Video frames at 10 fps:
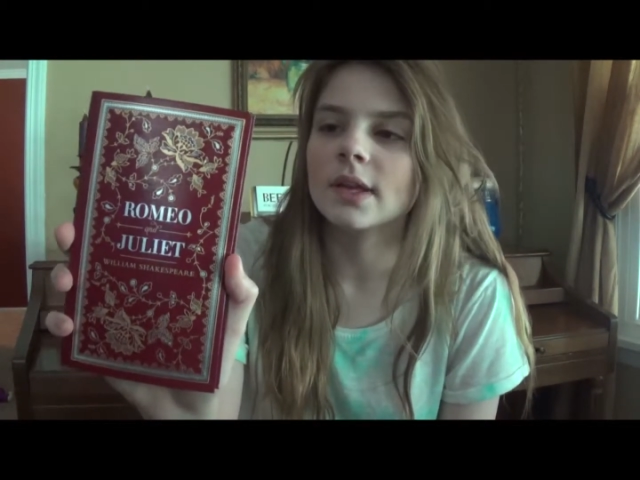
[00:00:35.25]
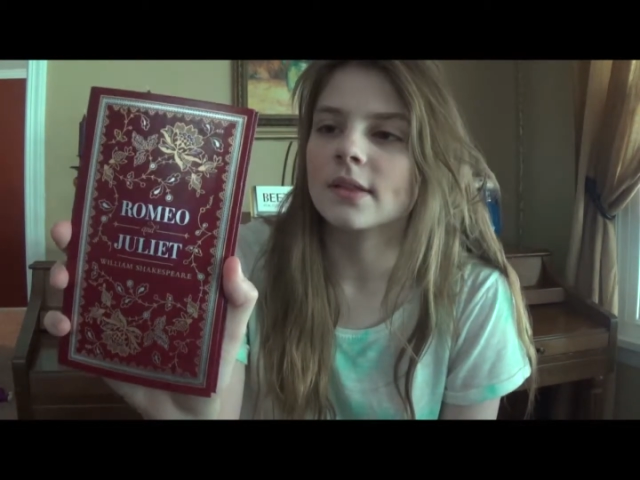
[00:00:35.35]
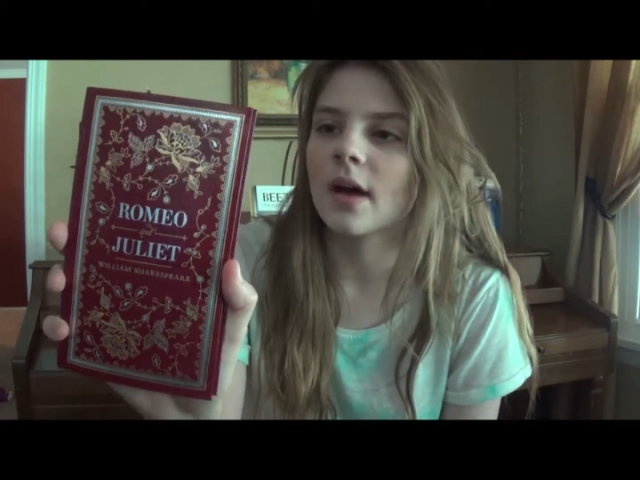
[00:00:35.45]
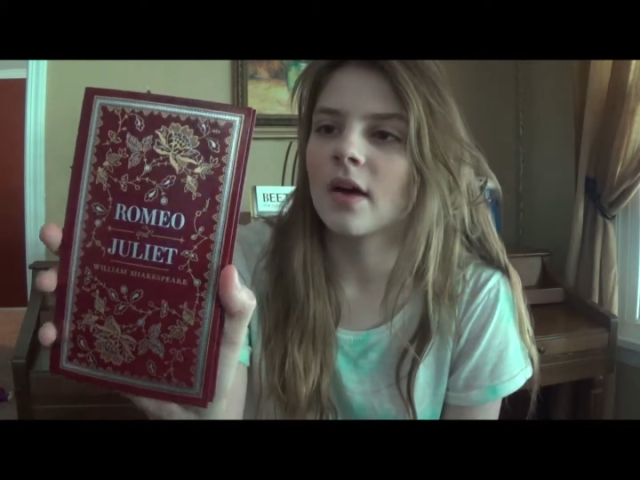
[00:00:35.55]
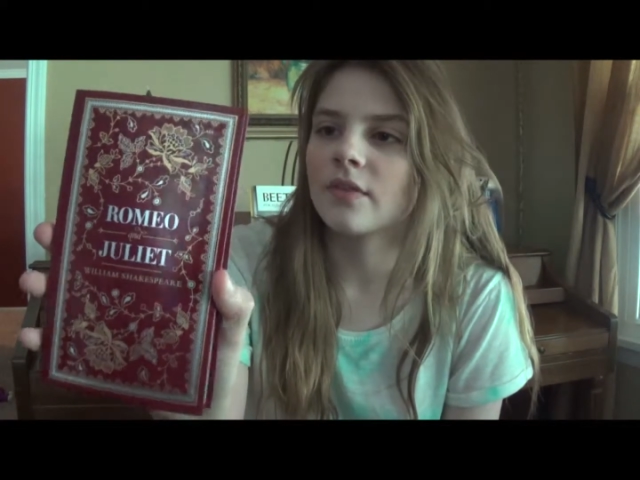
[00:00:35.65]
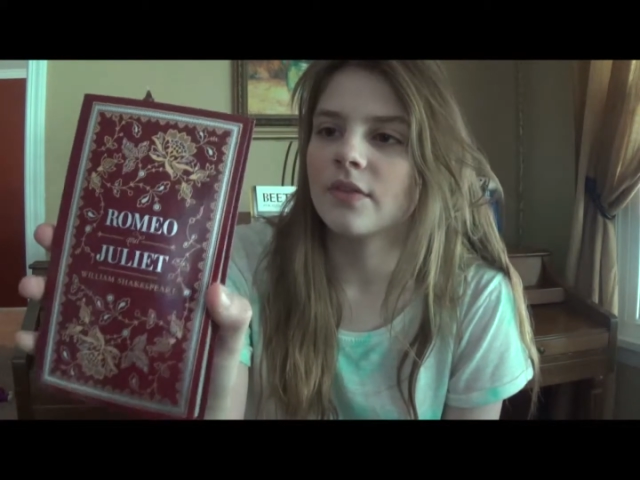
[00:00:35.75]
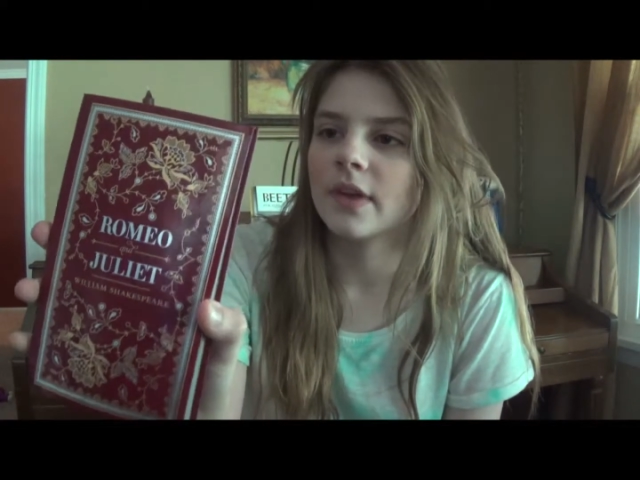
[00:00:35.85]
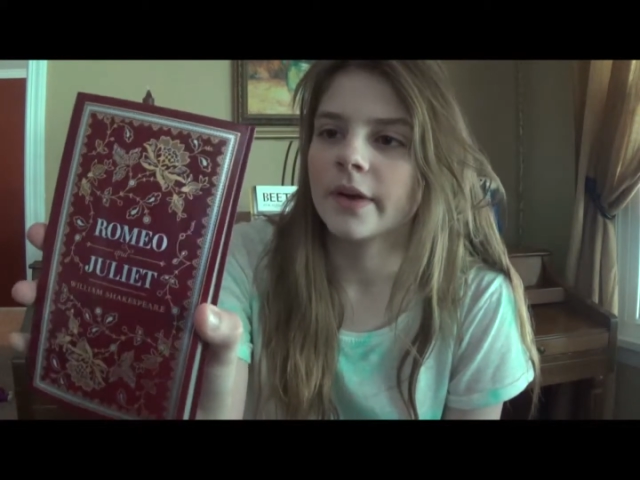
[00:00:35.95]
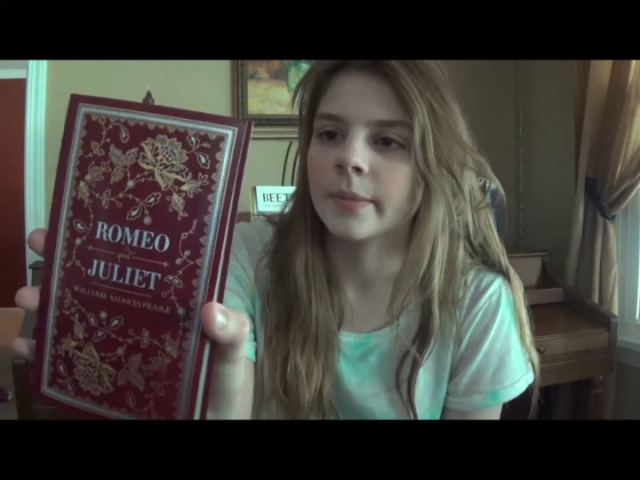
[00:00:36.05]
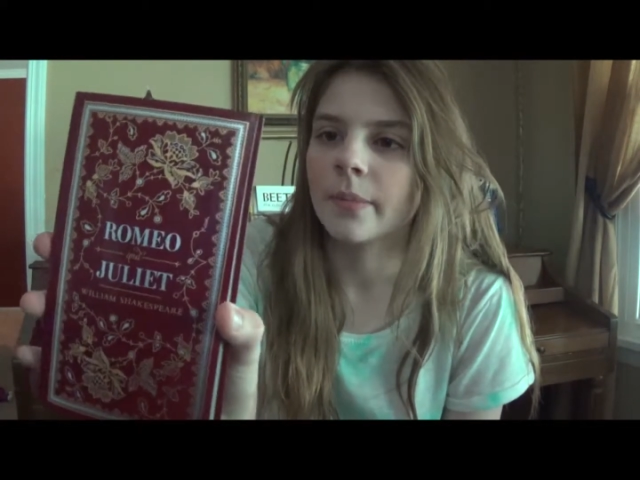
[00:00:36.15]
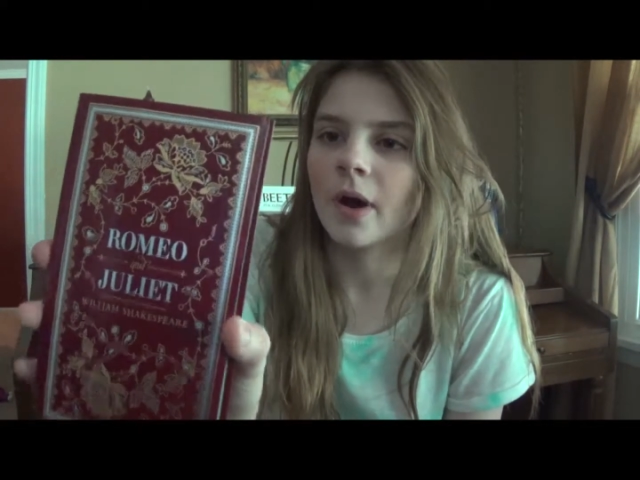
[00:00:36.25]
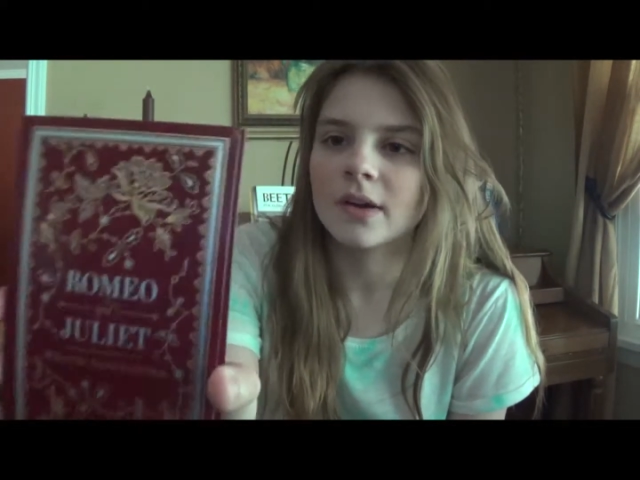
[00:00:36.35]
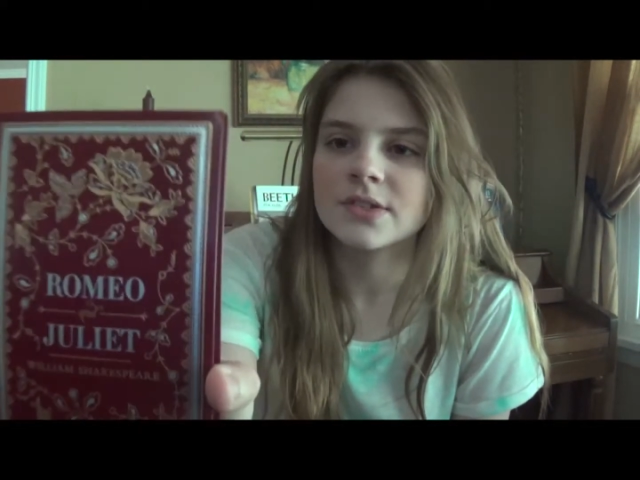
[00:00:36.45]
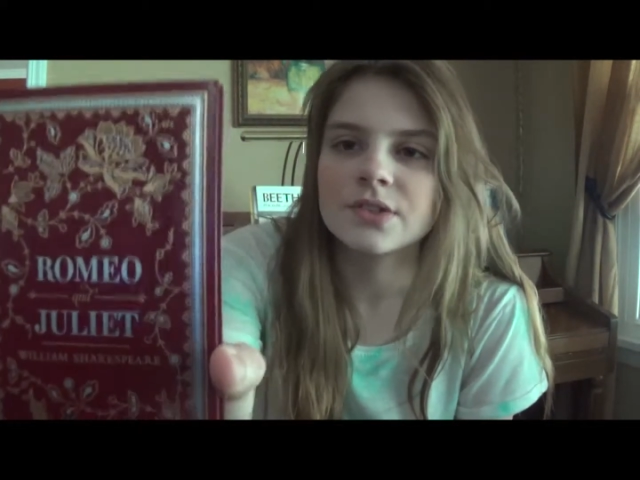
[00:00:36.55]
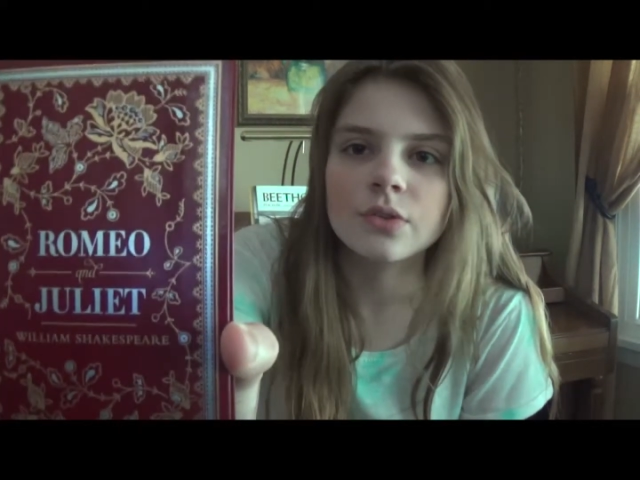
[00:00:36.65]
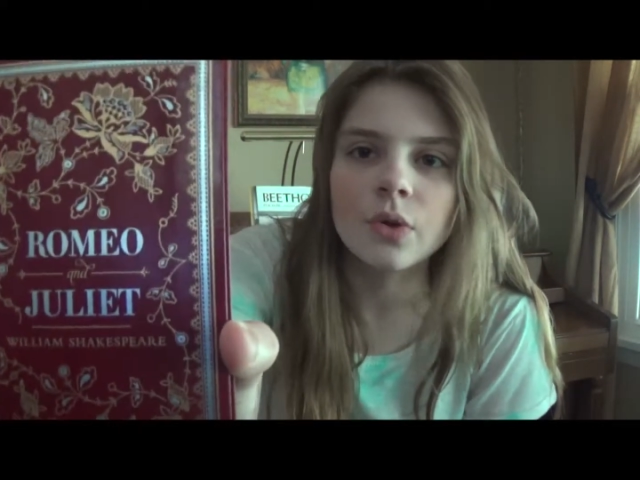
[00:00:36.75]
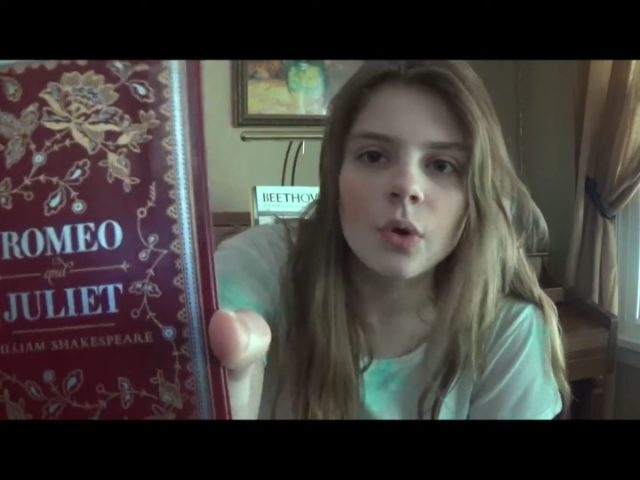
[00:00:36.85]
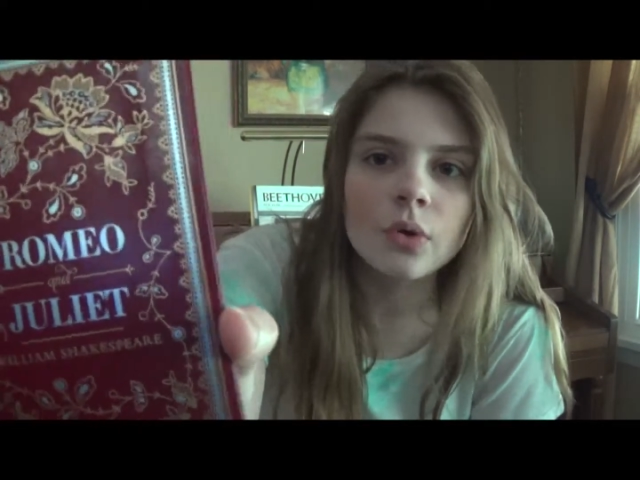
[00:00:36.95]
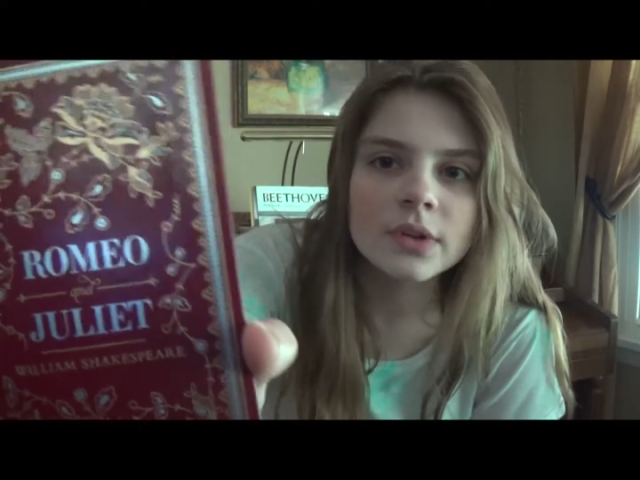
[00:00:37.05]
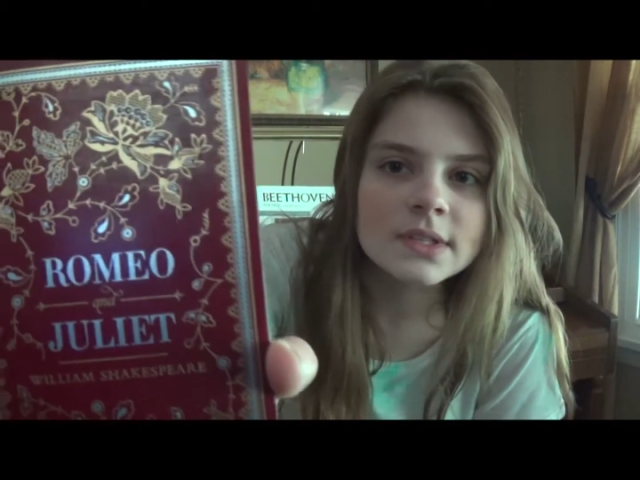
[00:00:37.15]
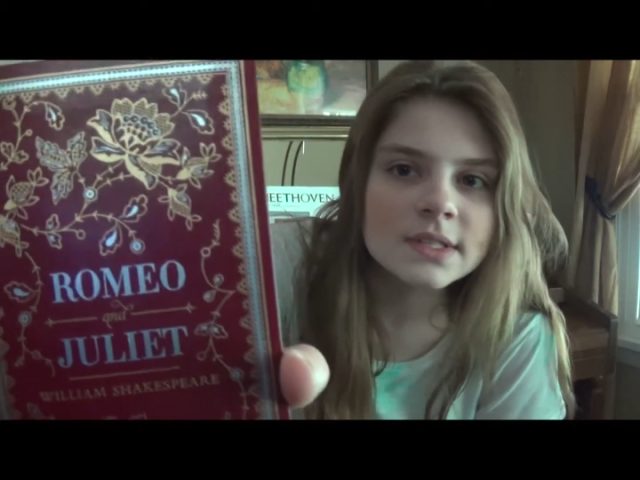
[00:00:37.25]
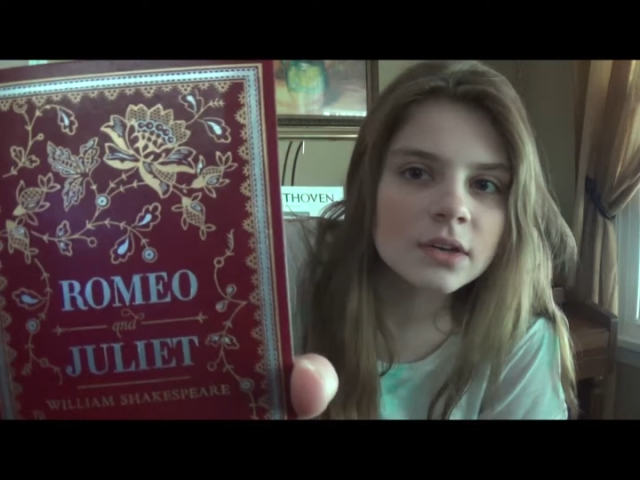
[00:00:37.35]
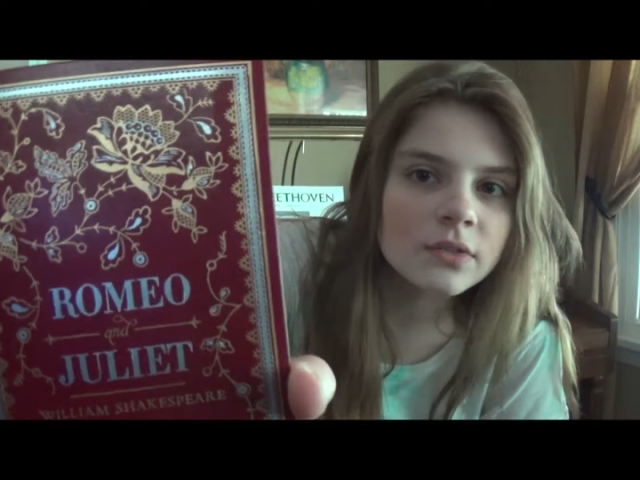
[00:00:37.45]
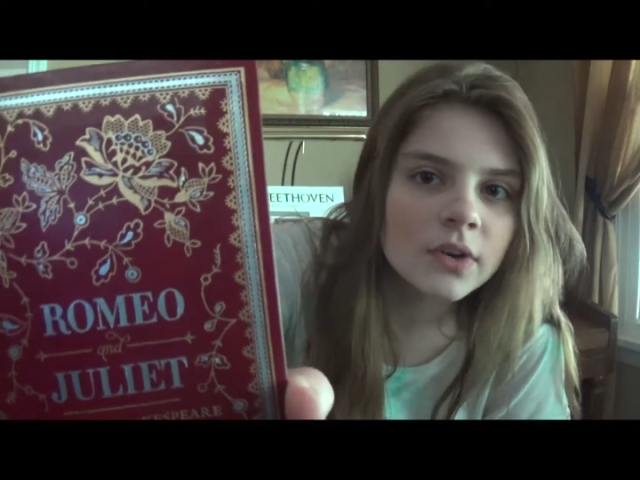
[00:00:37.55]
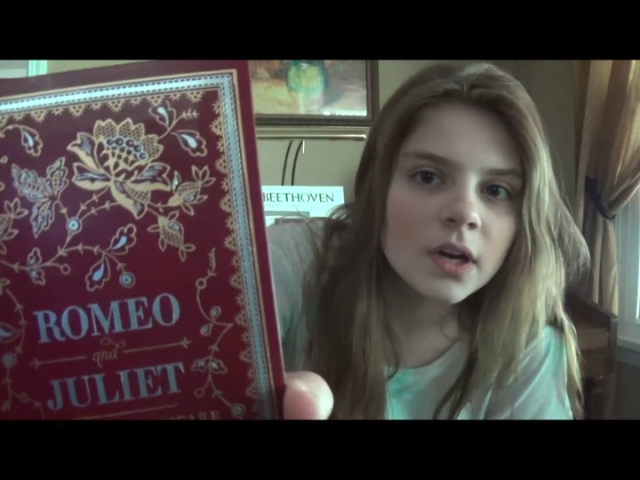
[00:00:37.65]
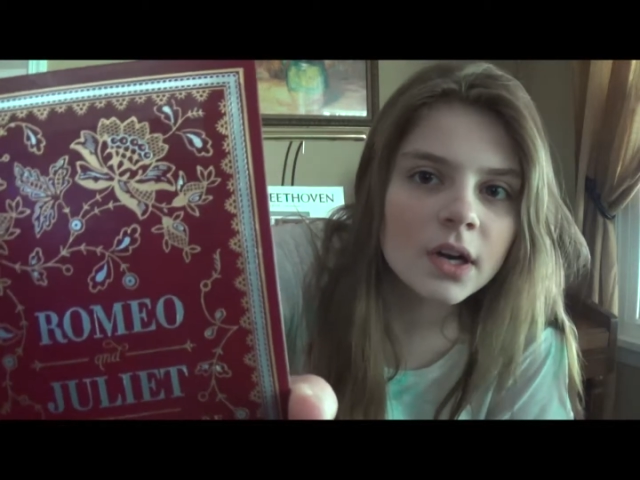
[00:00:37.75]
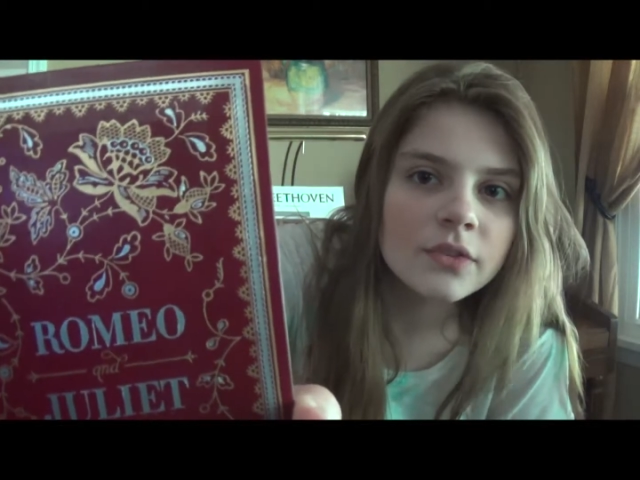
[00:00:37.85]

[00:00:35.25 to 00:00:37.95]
love the embossed gold and silver,